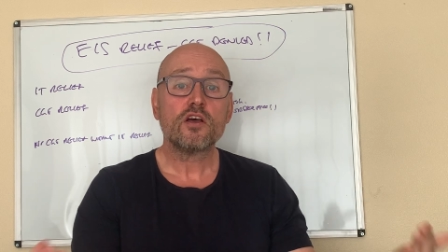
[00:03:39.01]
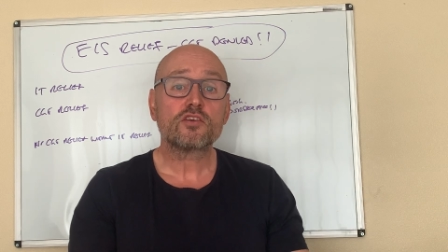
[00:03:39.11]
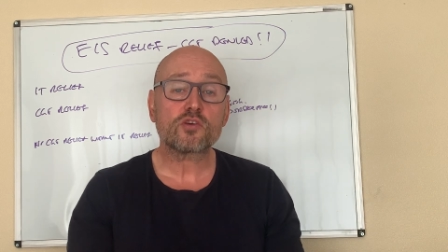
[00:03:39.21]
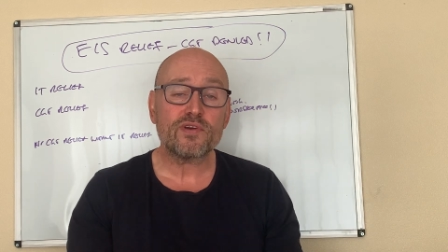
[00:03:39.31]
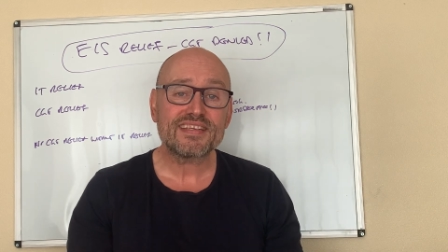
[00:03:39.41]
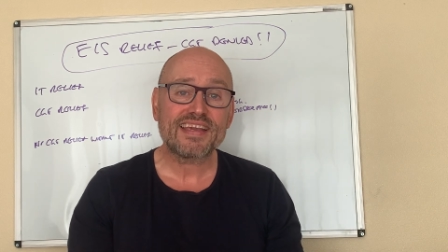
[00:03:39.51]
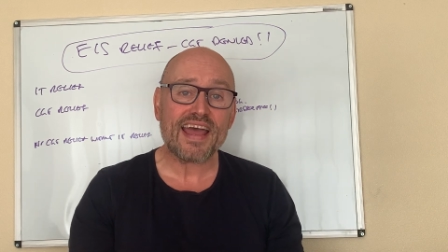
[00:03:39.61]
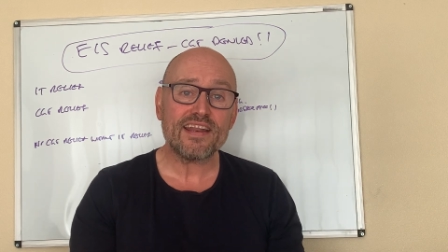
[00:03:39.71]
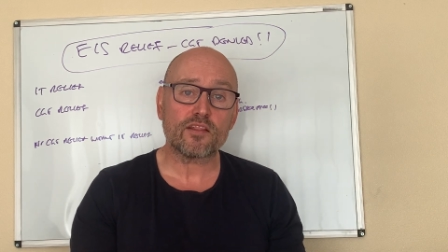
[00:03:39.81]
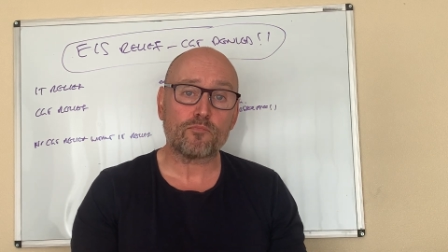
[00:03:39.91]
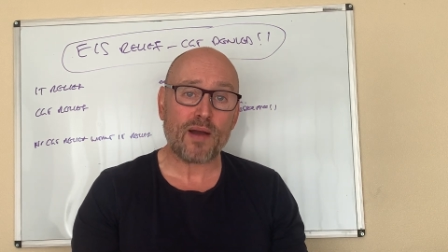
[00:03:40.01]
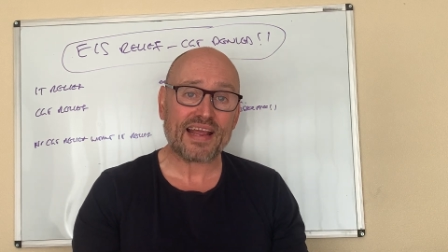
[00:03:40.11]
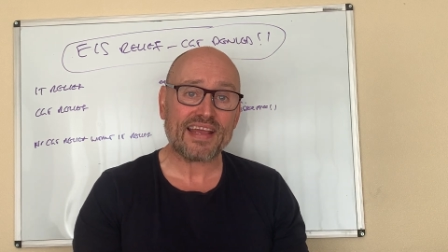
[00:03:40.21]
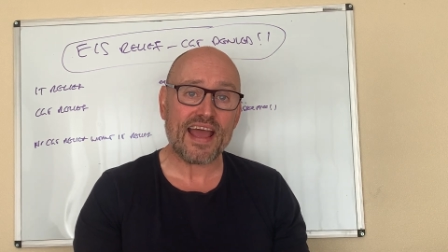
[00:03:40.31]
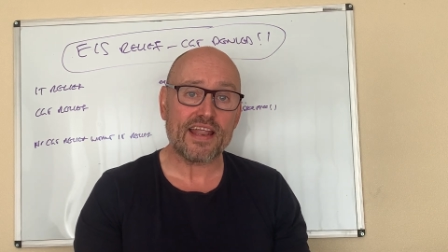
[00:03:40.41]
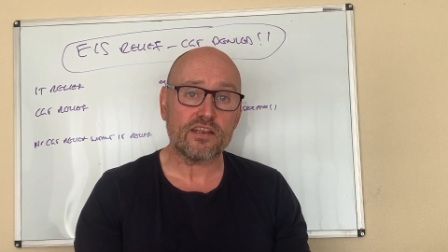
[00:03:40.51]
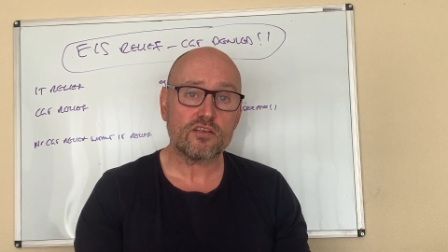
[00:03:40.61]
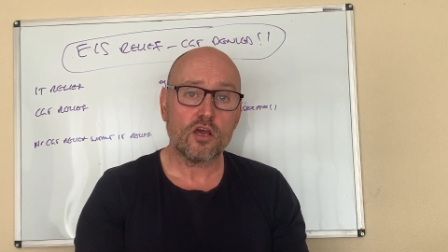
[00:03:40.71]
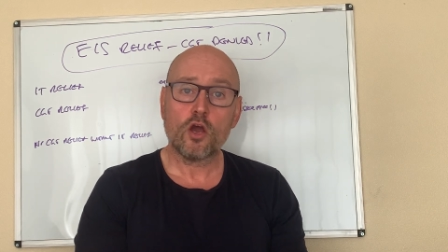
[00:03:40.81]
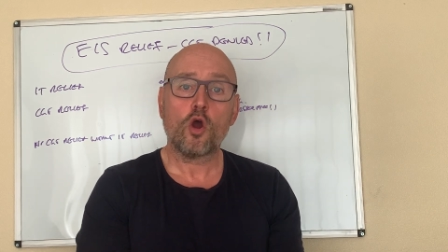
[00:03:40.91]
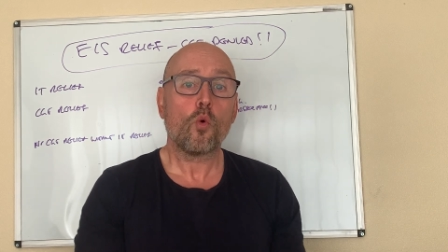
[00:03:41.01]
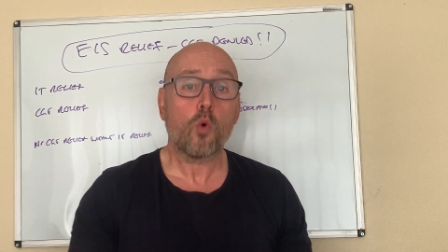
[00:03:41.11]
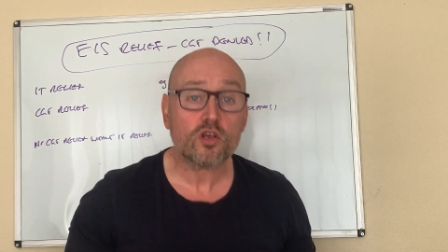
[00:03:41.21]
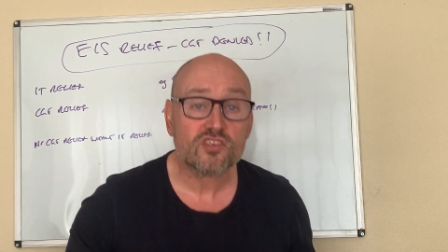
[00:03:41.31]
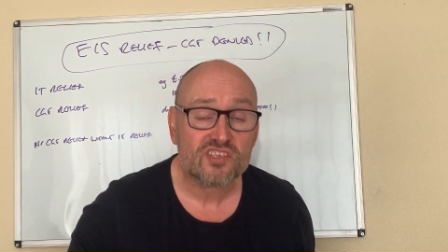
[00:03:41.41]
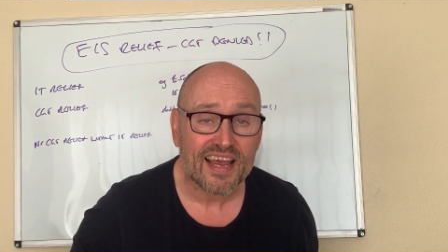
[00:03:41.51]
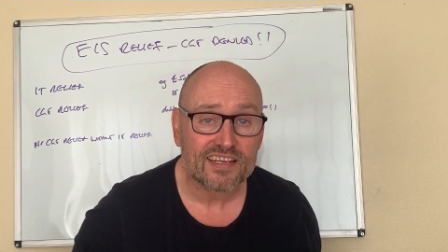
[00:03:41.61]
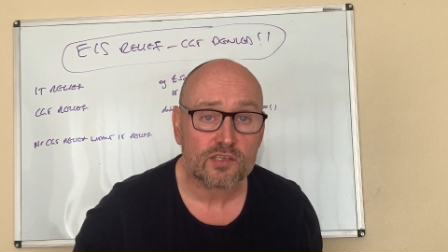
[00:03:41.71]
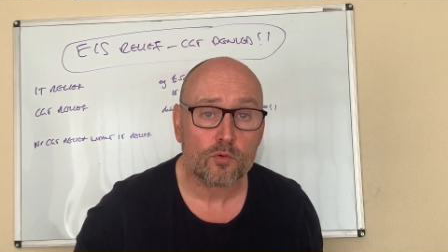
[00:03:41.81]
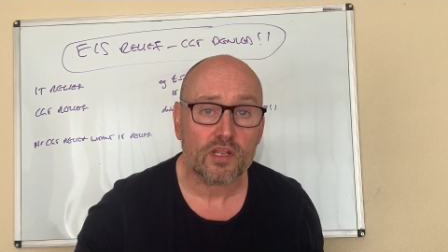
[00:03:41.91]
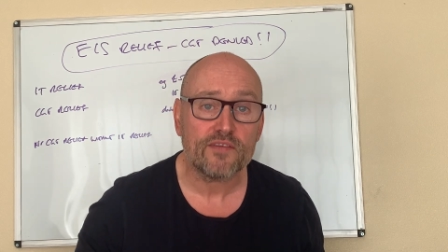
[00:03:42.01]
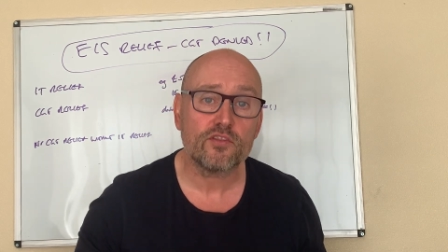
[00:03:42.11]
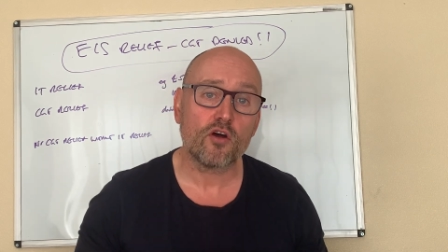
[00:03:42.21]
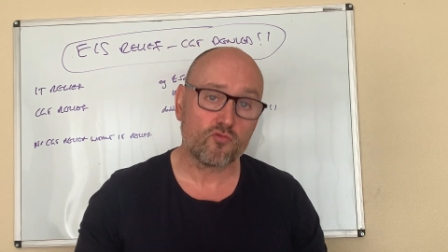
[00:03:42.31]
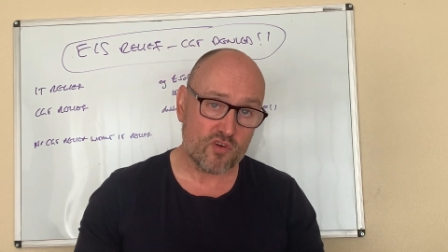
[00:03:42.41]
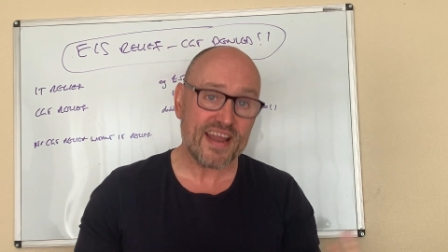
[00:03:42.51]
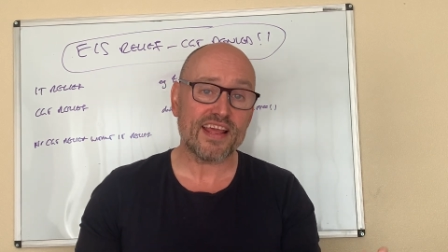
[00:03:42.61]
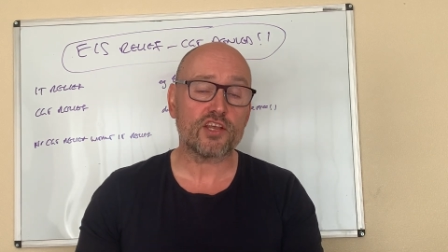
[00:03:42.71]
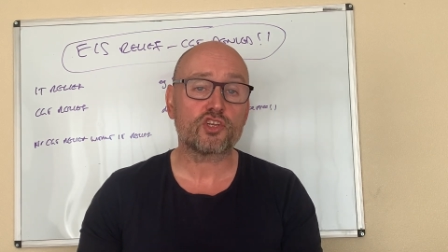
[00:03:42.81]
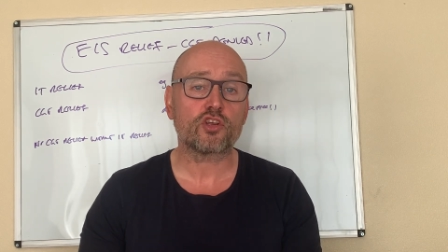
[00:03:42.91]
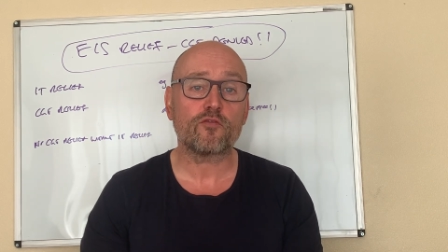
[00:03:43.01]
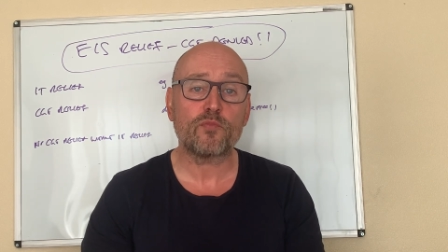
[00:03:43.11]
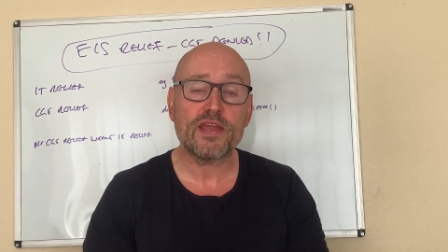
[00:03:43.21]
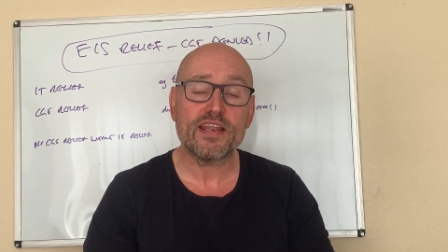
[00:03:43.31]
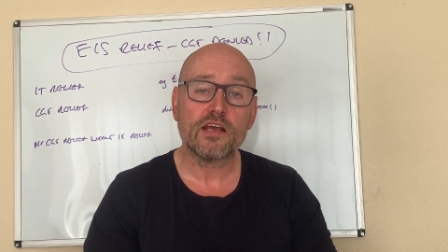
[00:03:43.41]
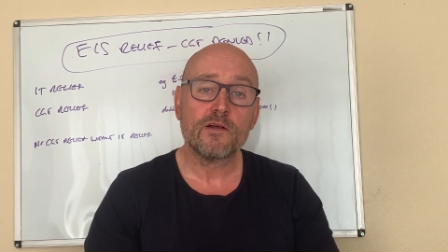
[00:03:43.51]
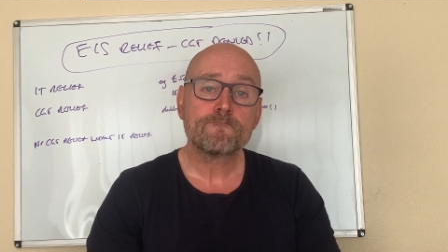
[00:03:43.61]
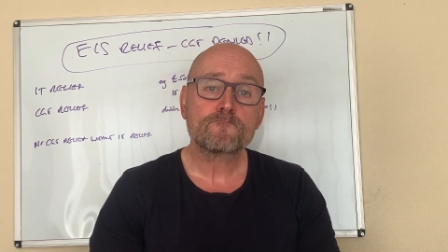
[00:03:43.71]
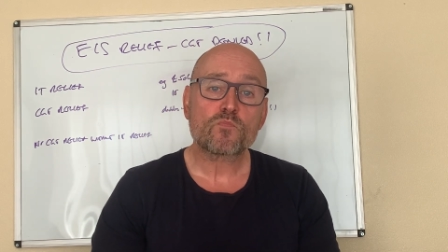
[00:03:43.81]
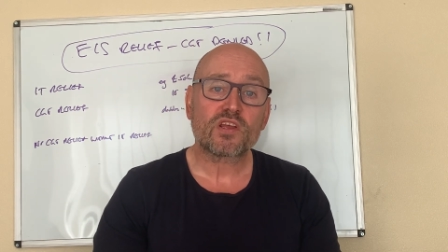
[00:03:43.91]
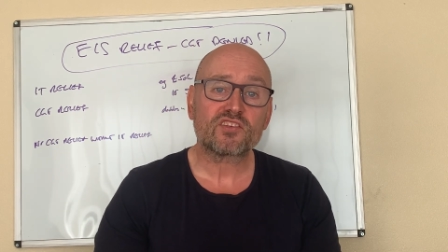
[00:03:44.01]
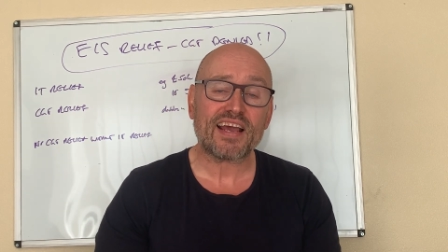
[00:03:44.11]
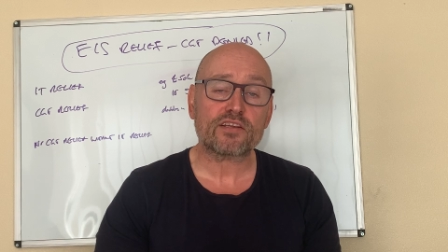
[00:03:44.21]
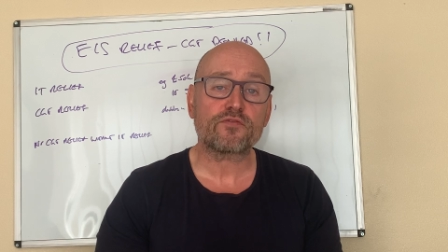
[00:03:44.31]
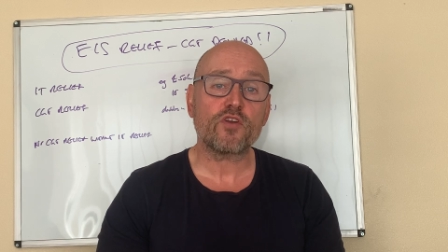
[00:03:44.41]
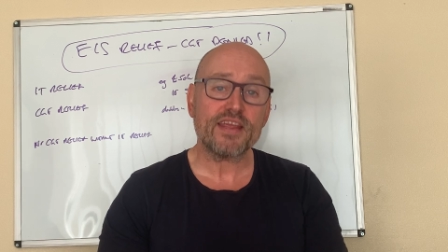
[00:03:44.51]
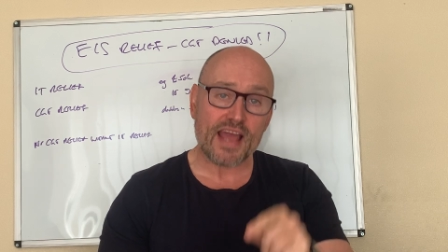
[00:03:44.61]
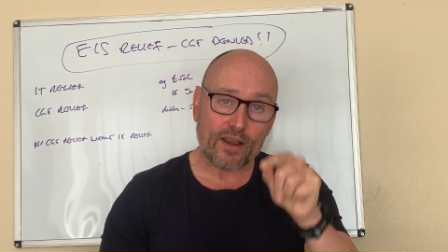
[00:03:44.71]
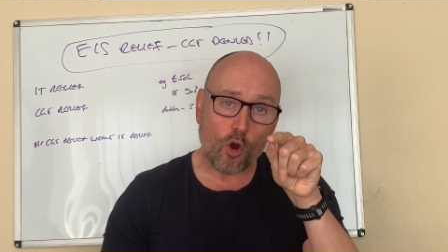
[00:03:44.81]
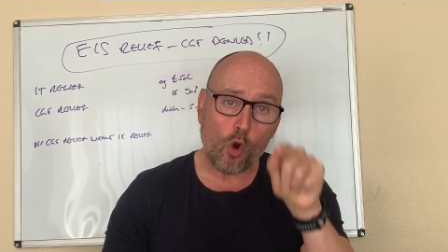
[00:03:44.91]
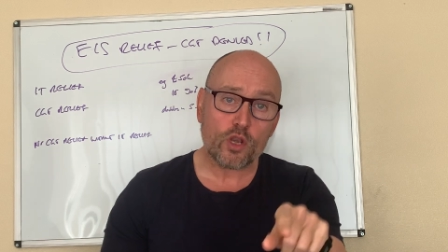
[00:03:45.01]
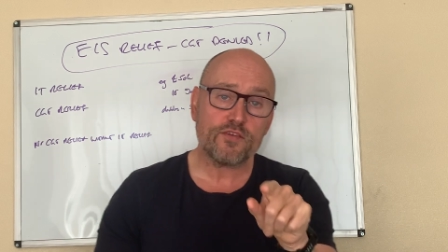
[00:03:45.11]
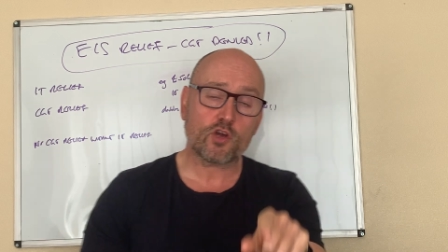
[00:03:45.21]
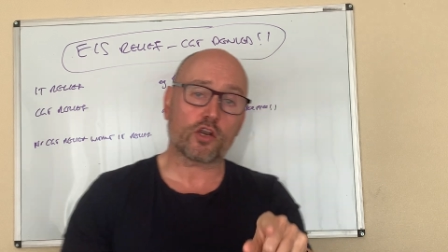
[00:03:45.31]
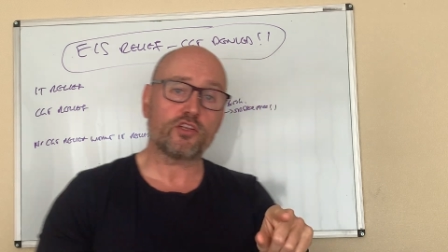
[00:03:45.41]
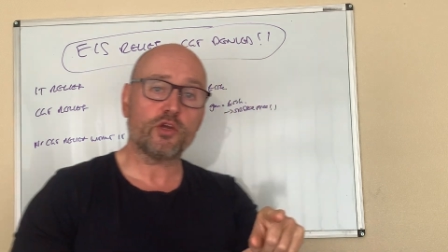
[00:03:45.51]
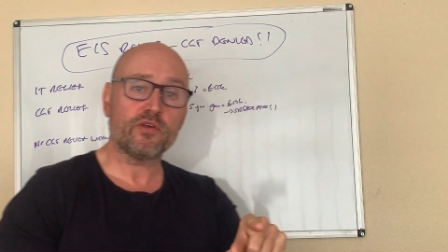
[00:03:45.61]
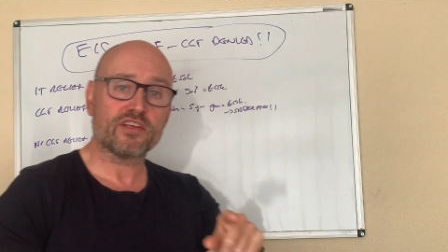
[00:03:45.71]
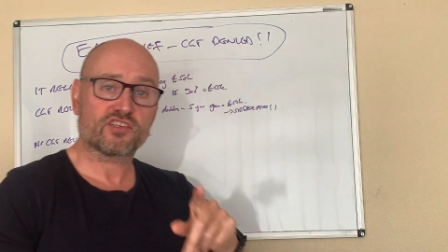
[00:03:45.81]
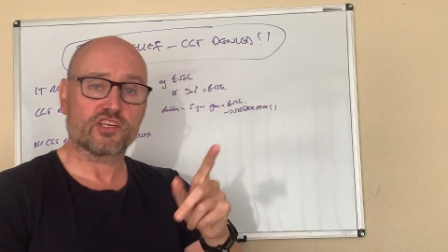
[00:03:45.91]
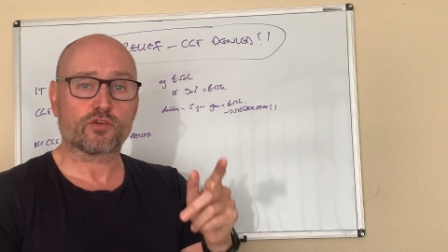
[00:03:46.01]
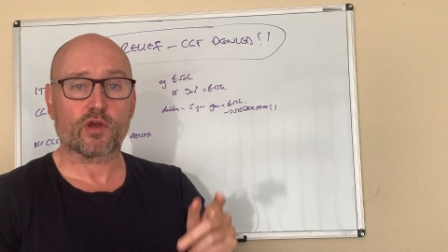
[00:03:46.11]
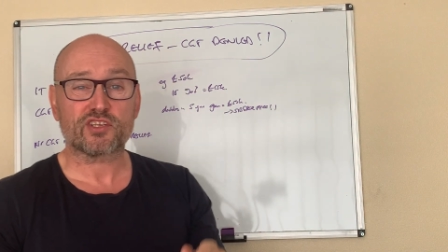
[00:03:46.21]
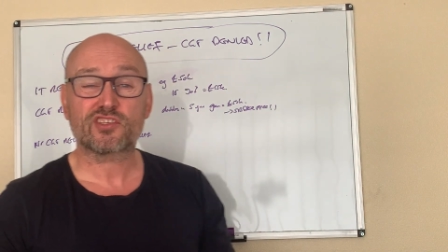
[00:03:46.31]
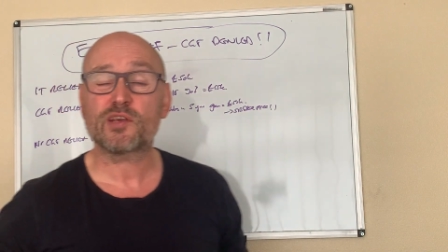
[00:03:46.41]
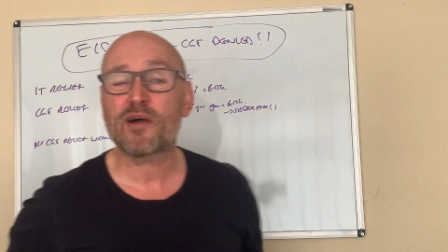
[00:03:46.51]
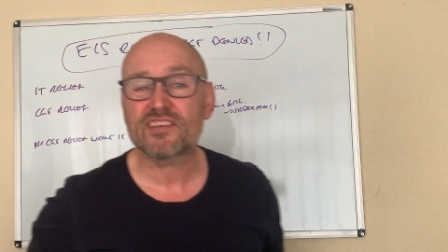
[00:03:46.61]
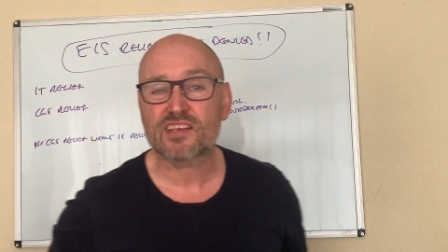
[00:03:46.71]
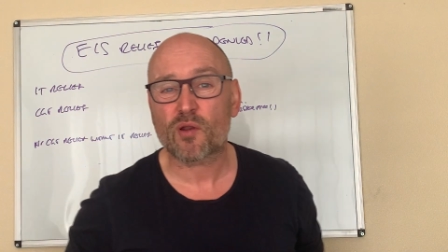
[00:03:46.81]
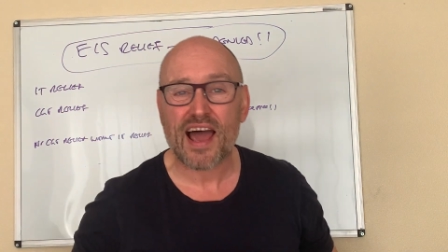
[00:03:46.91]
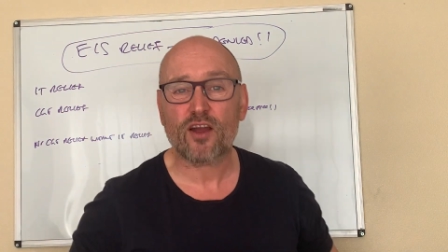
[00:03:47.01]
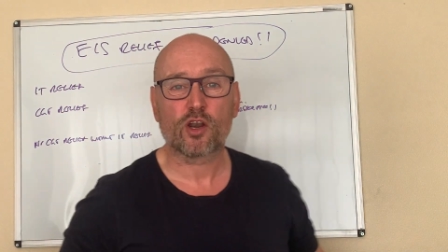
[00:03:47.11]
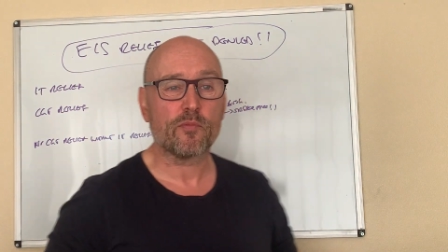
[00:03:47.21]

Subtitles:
So his gain at the back end was taxable, even though really it should have been tax-free. And all you've got to do in this situation, so you might say, well, hang on a